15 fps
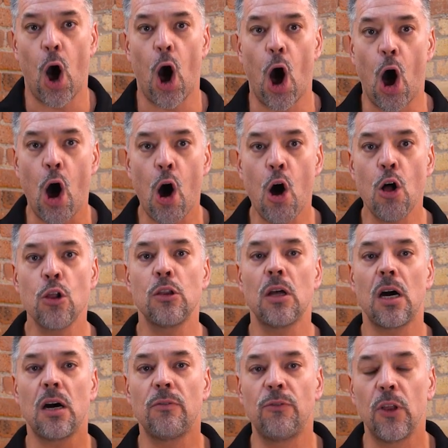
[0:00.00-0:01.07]
All
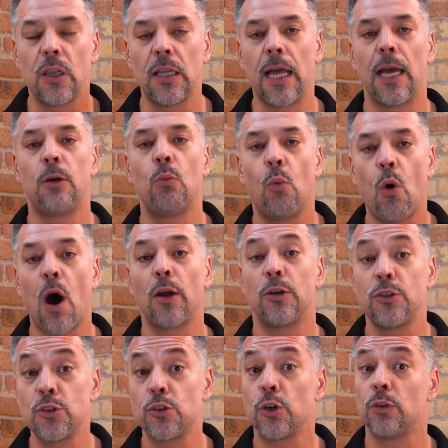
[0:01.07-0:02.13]
of the lead water
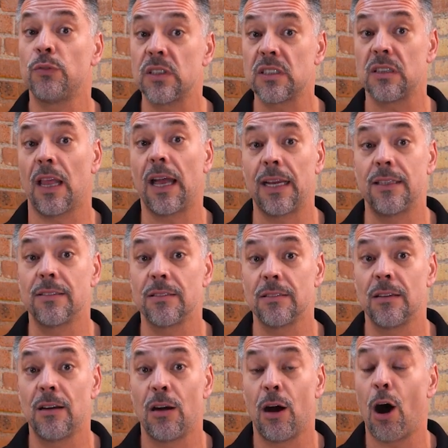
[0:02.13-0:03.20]
service lines
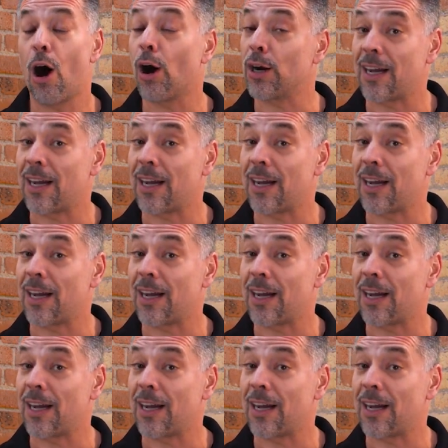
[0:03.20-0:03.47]
are